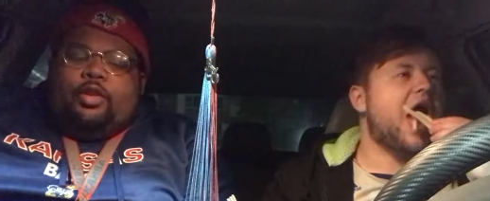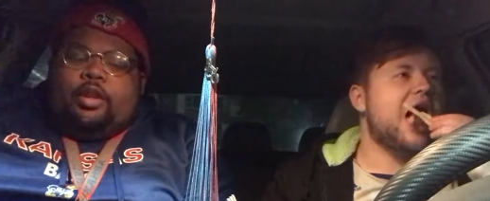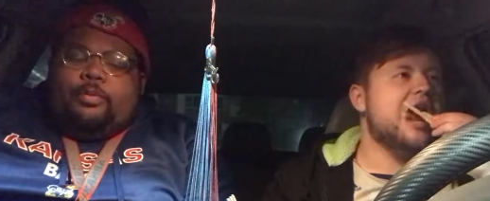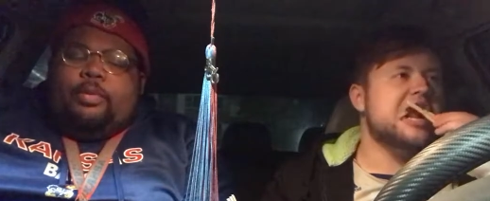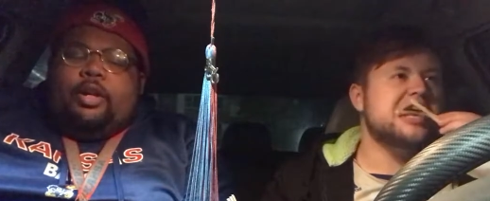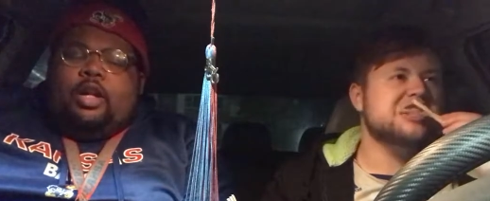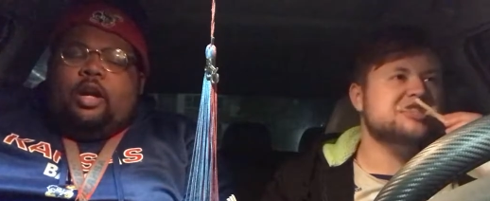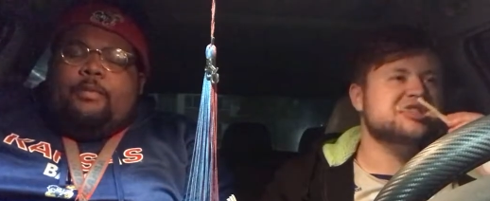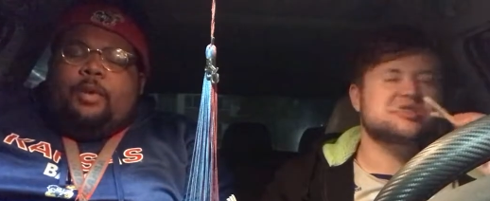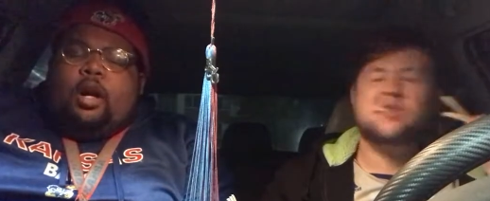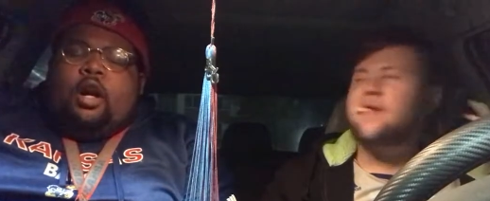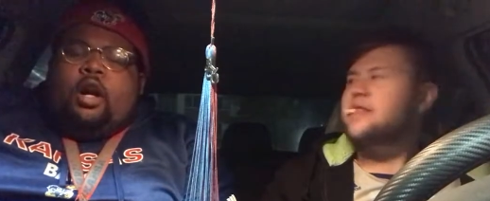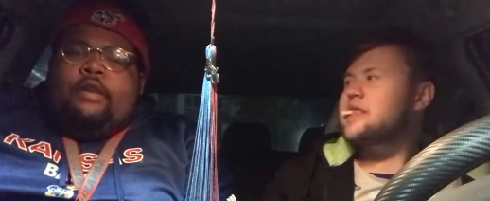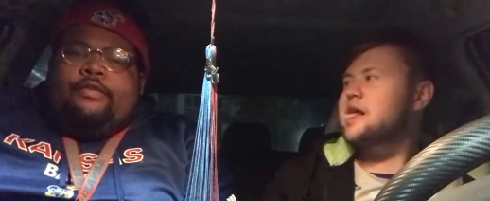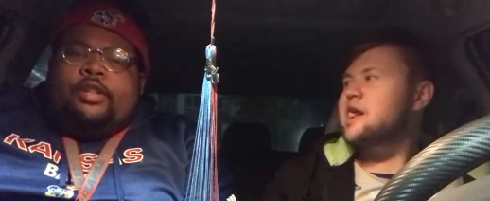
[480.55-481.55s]
Speaker 1: really pick up
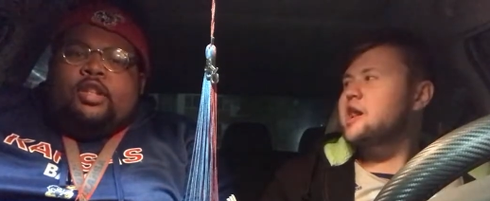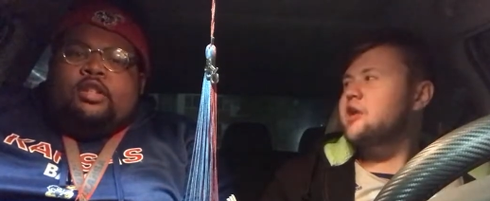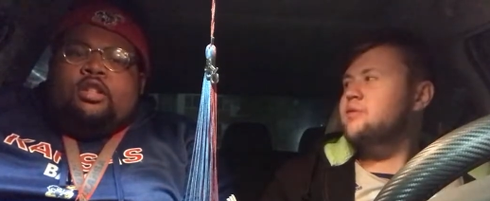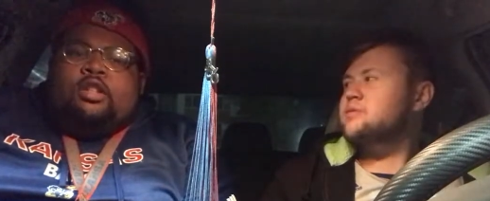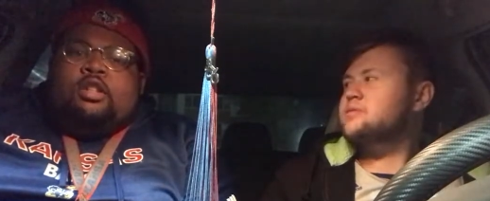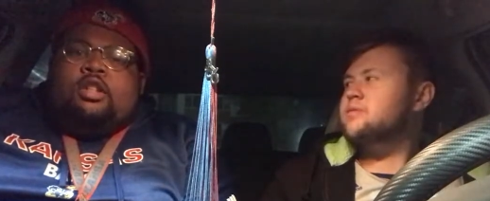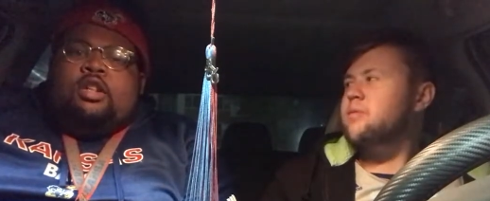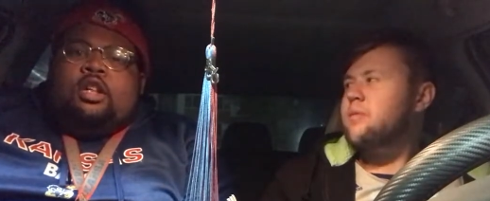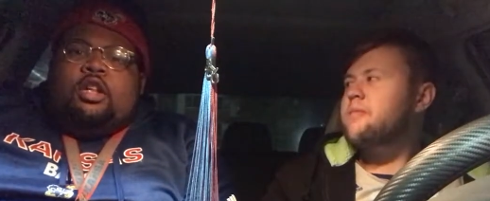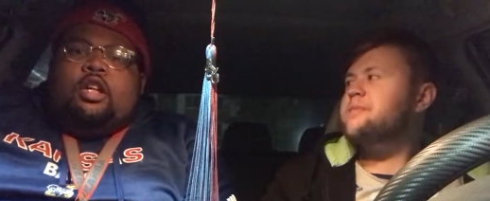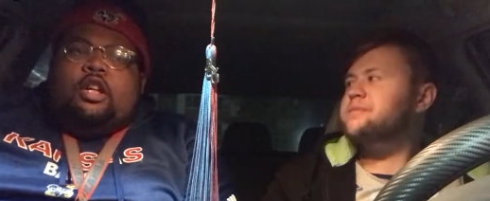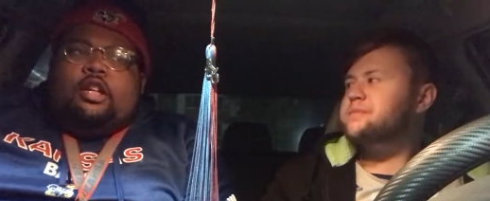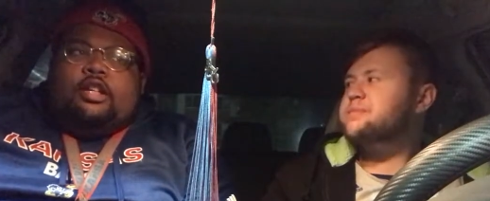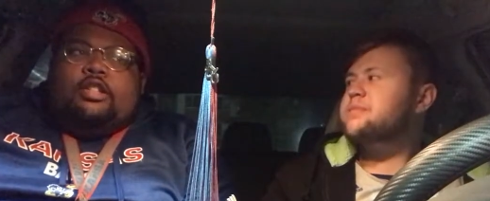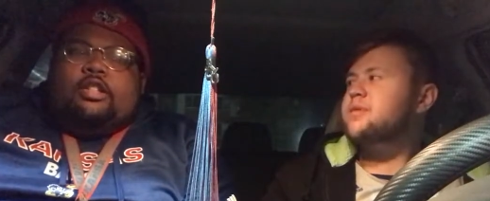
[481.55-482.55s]
our offense
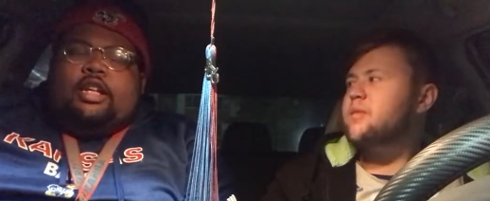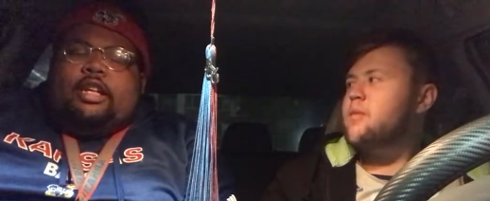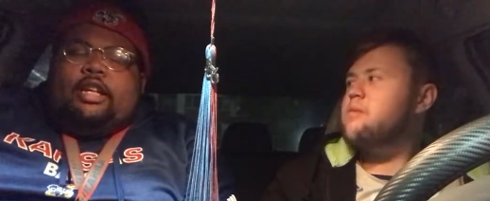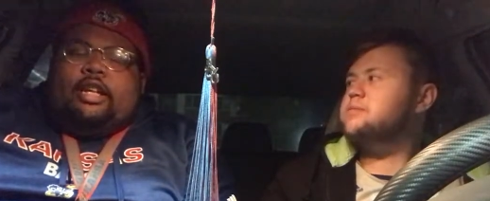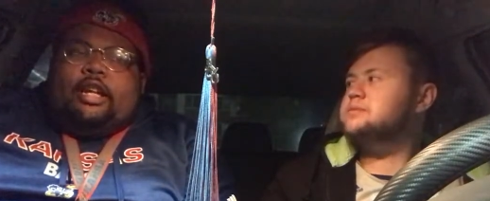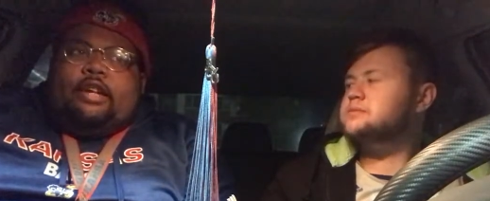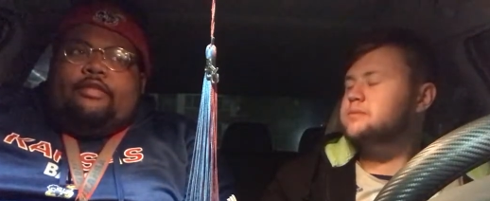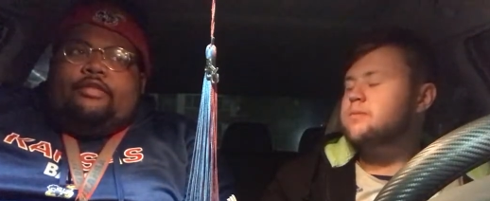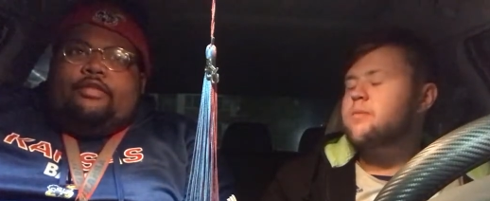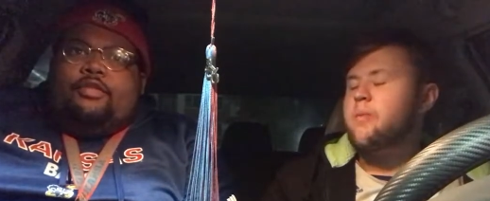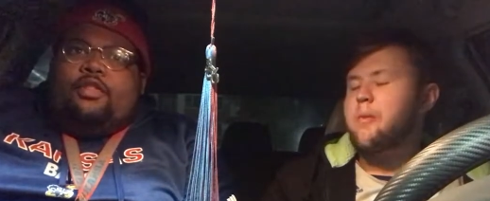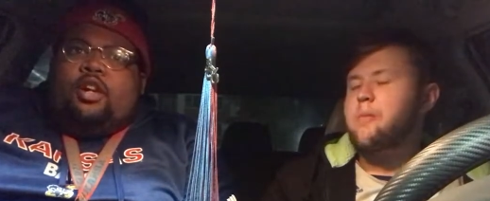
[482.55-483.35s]
in the second half.